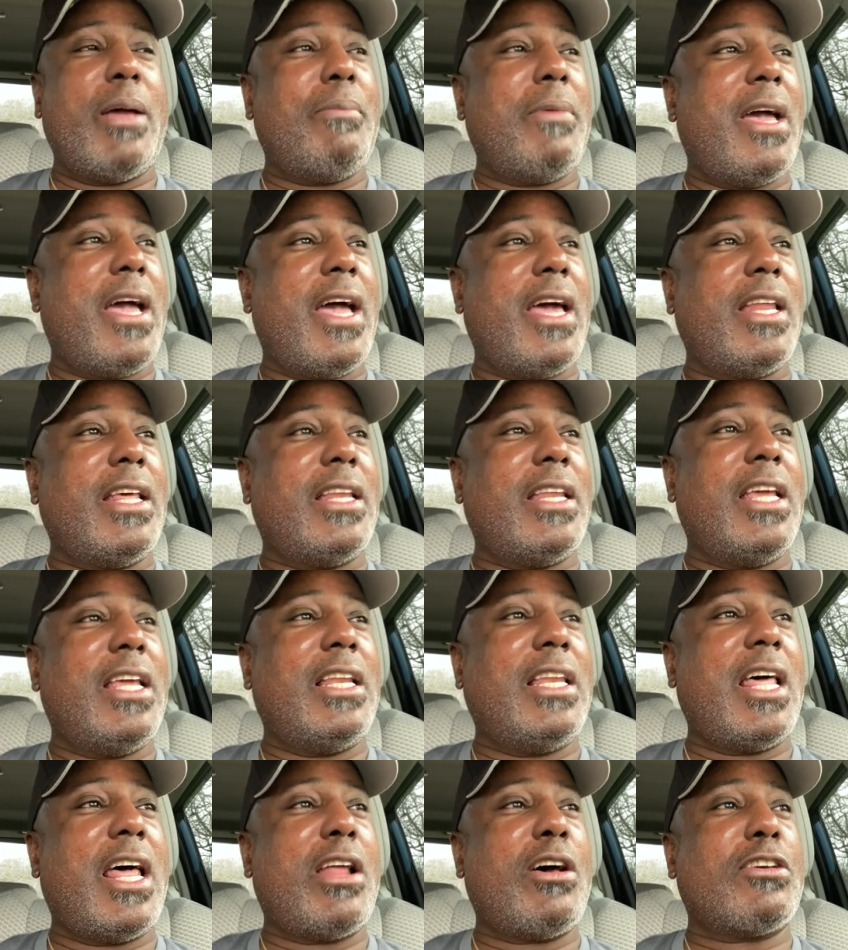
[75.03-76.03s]
man, and he
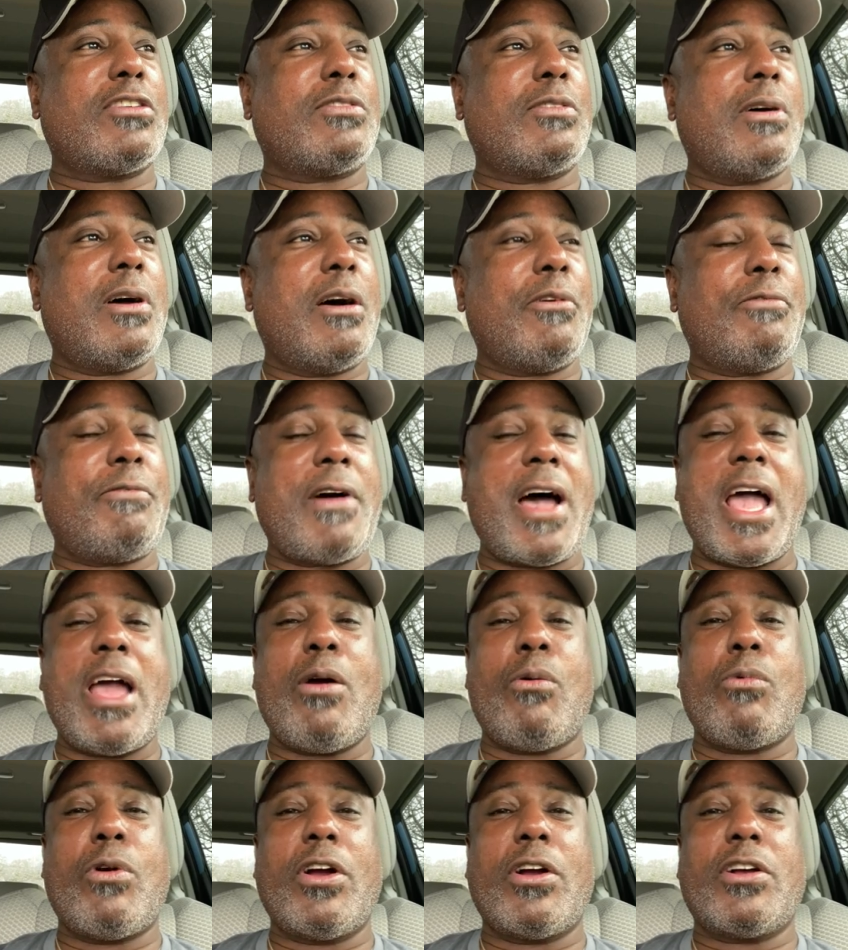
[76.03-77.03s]
let off a
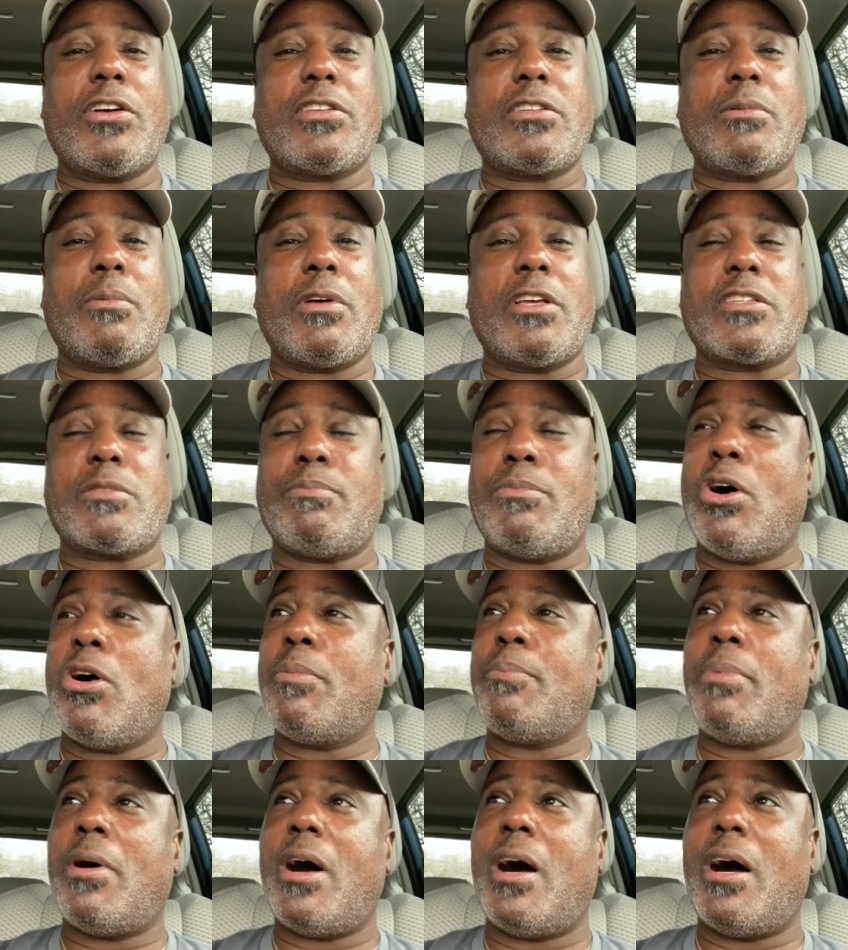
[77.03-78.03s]
firework or a
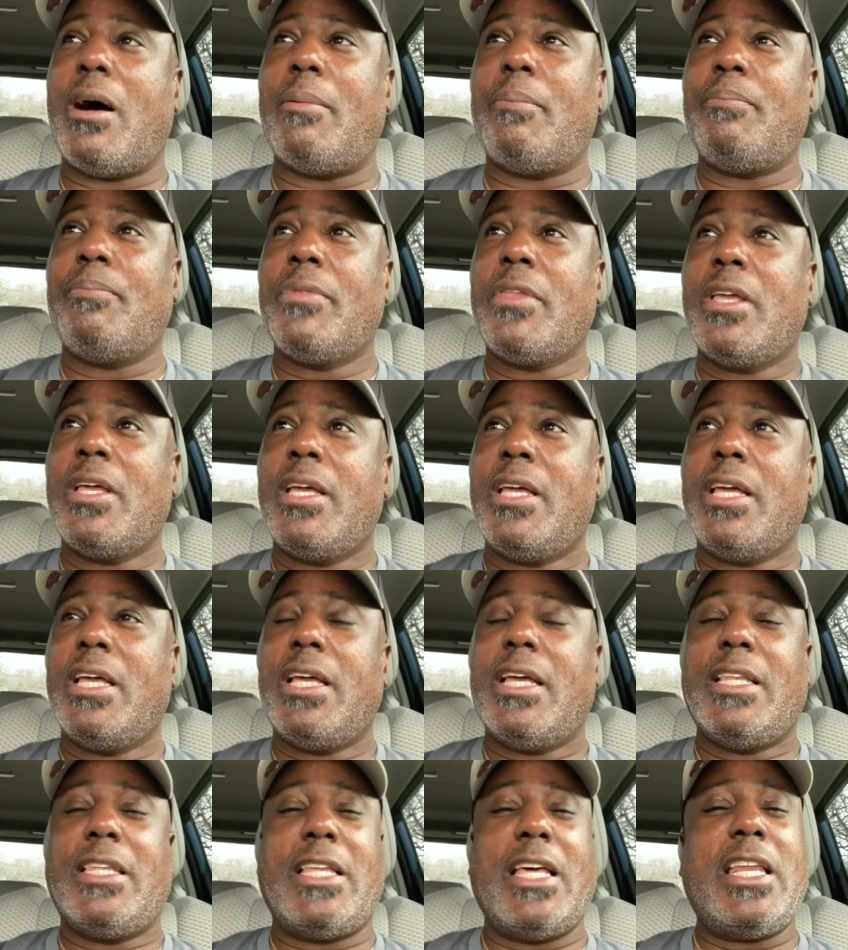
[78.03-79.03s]
smoke bomb.
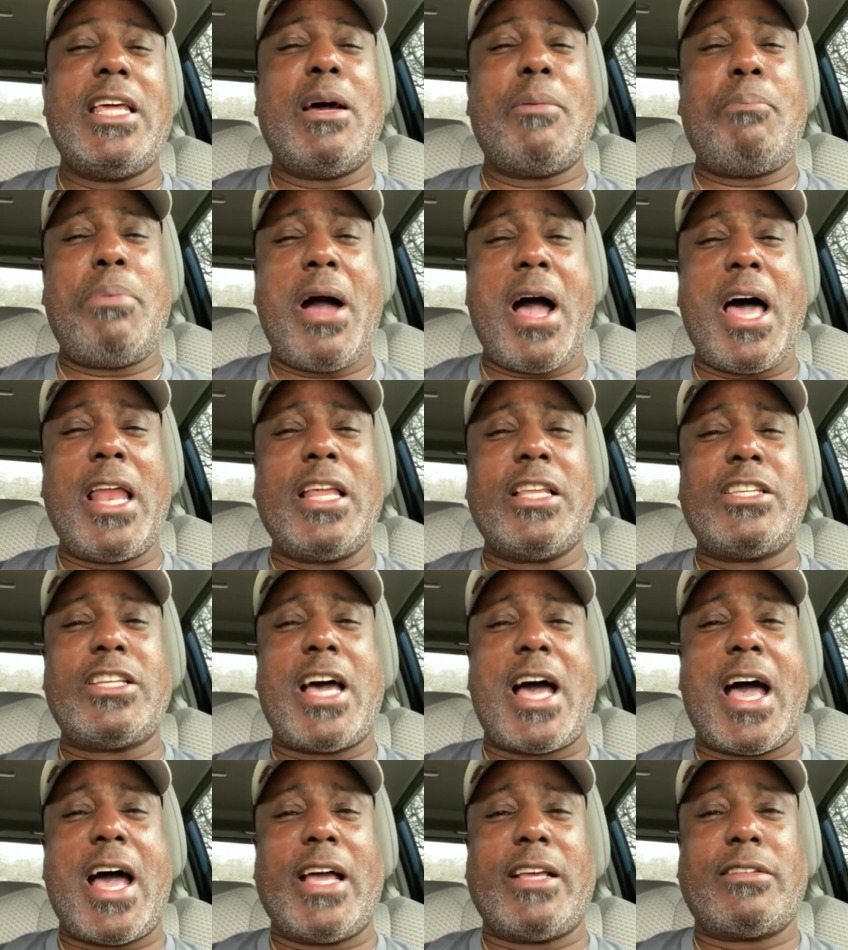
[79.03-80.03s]
Then he
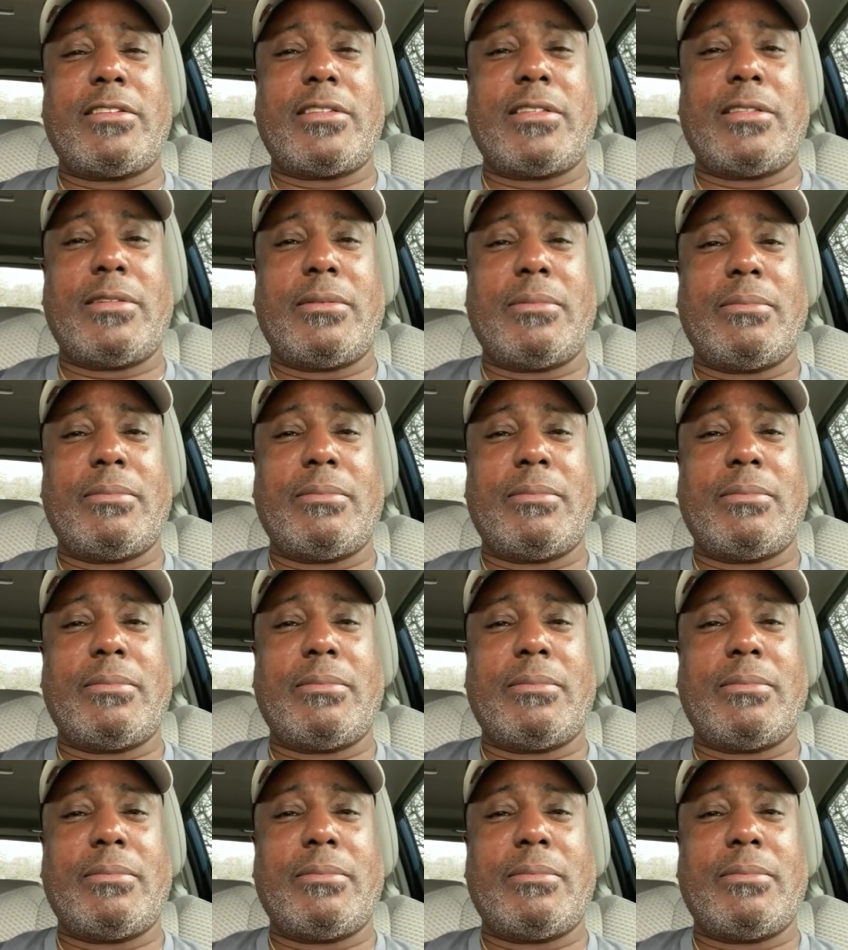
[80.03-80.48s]
apologized.